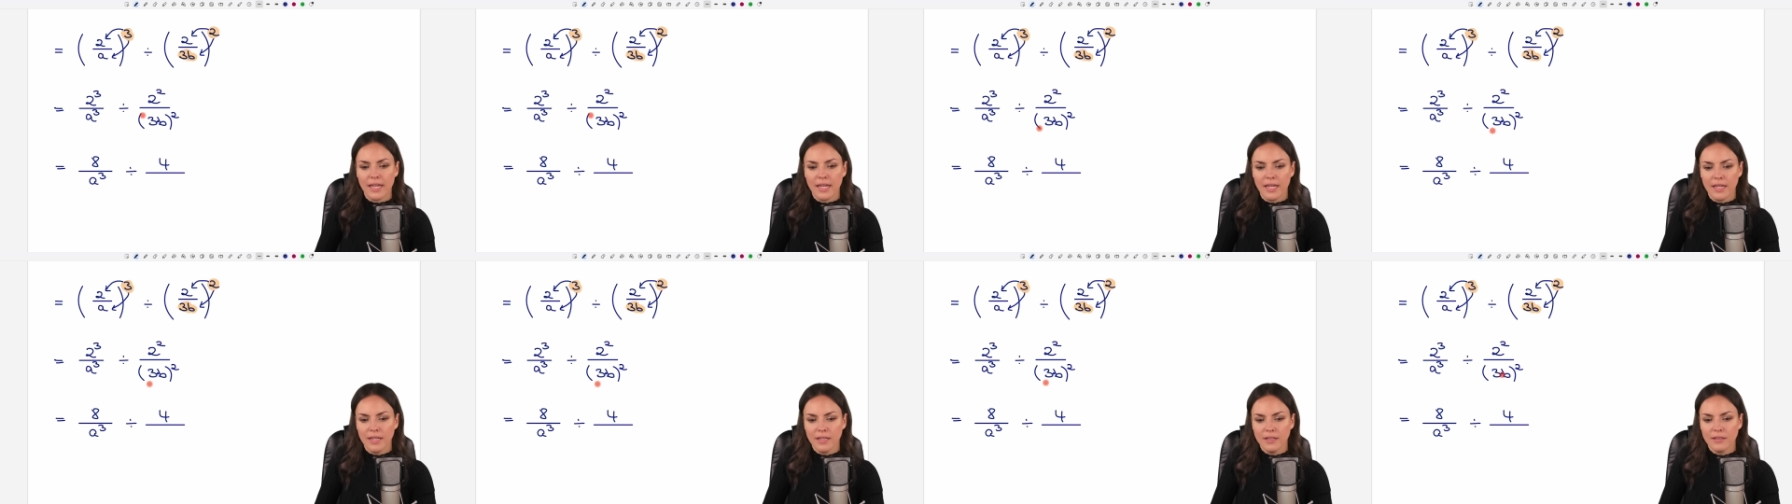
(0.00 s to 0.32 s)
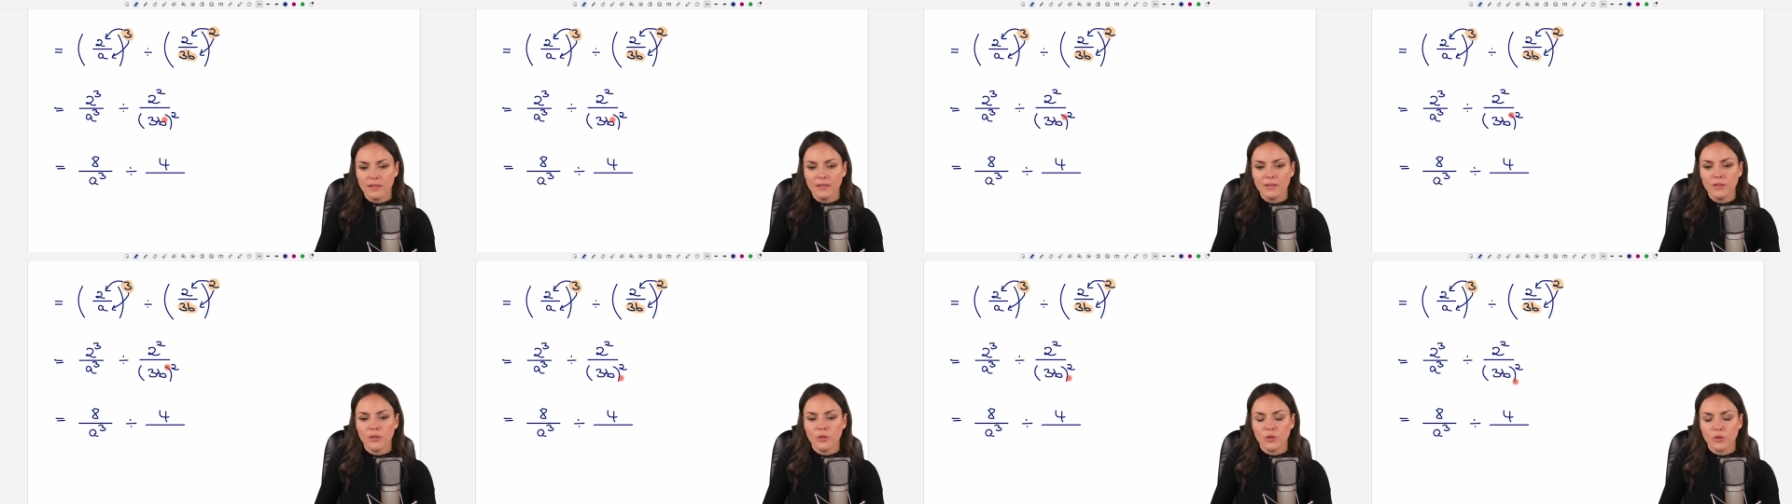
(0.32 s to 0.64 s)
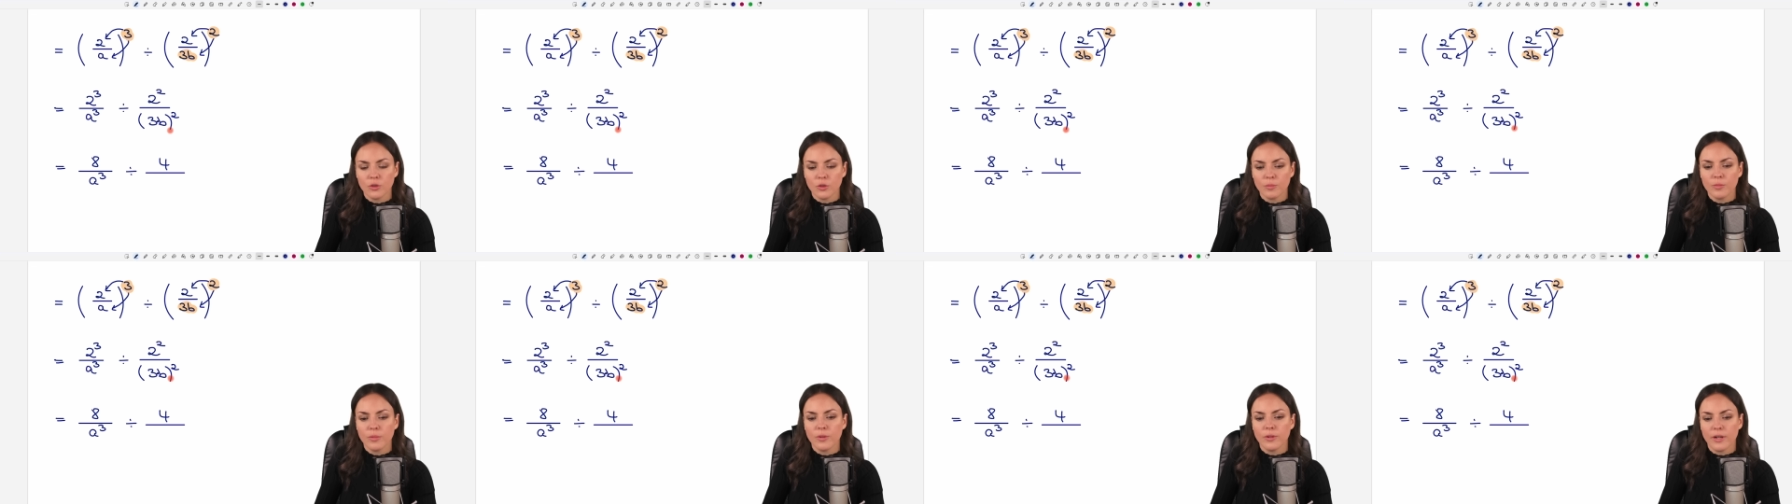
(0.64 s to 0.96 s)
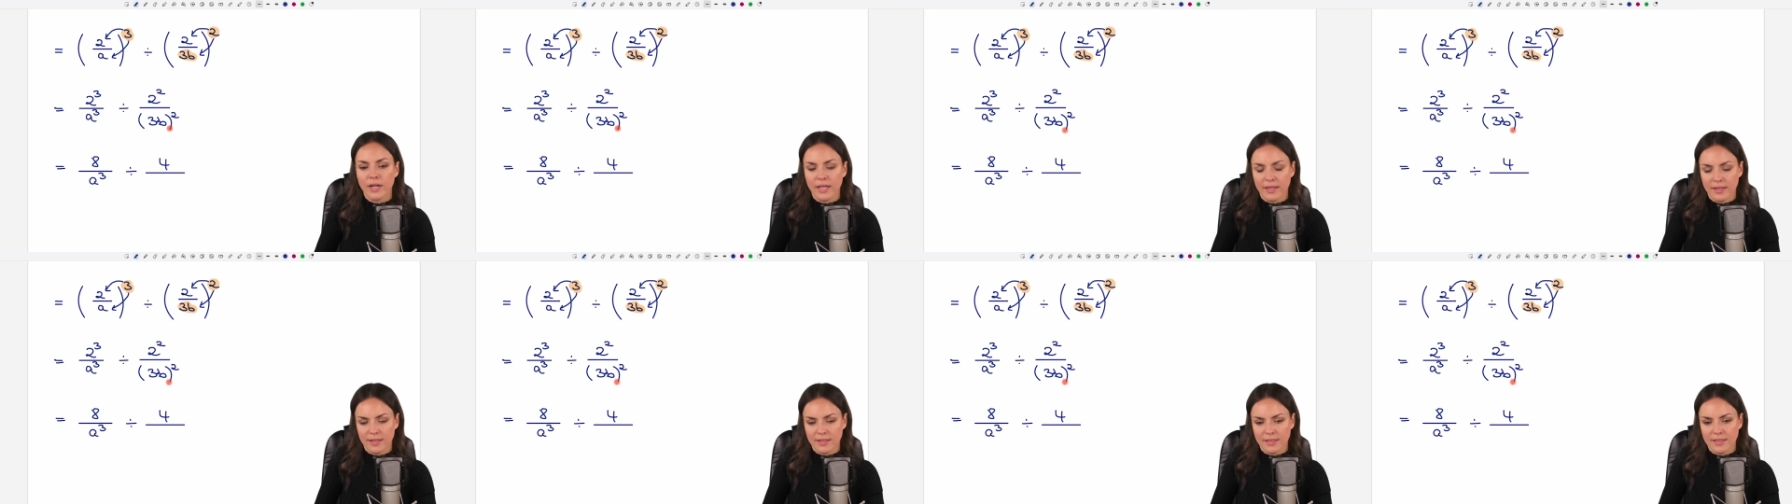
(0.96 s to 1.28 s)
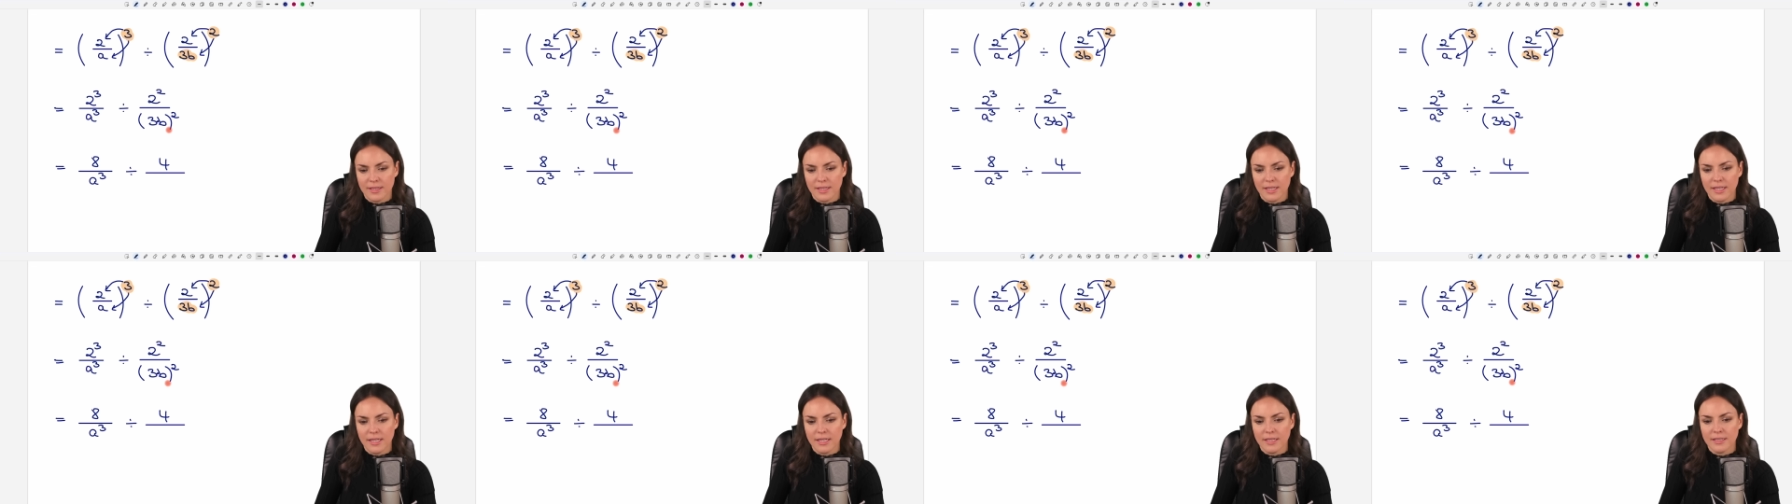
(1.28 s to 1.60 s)
in your
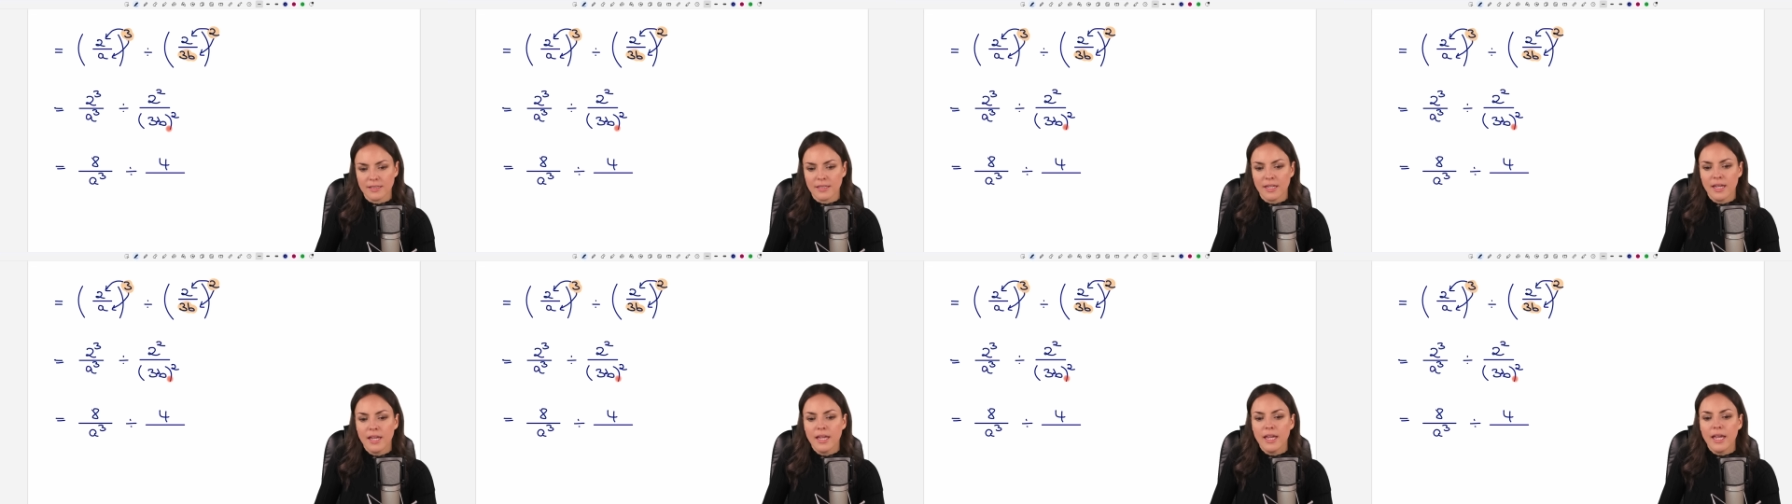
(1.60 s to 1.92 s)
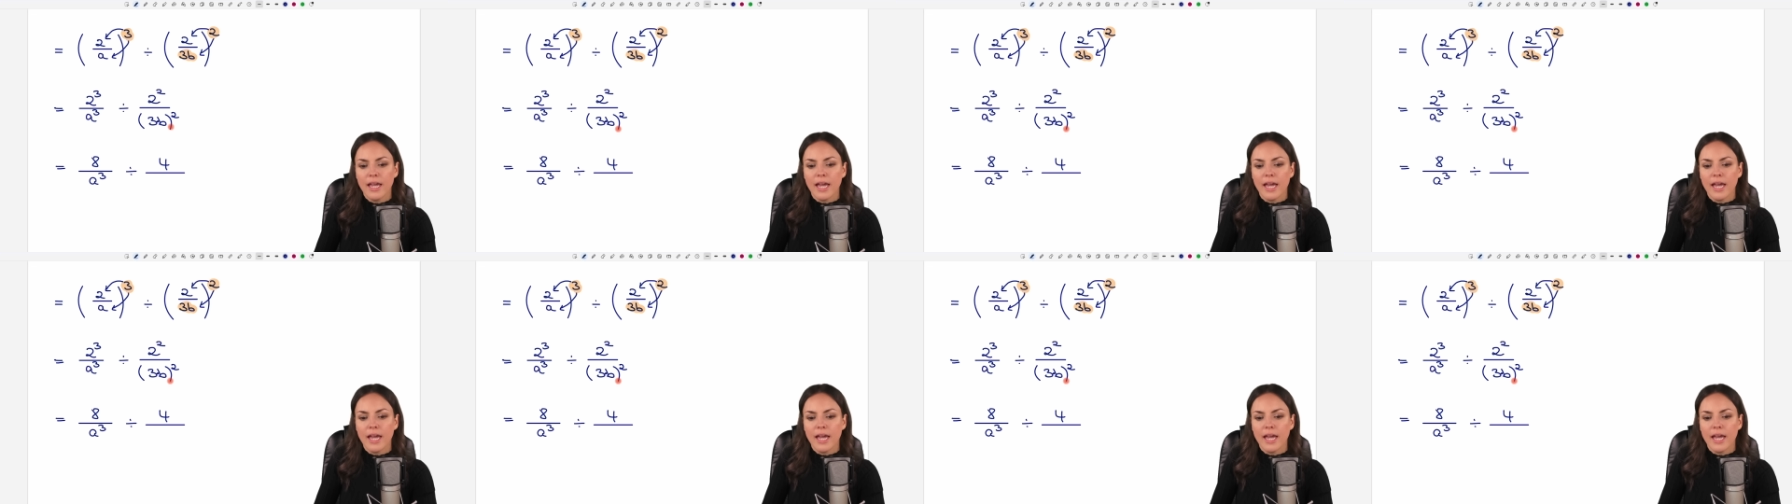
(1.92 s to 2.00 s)
parentheses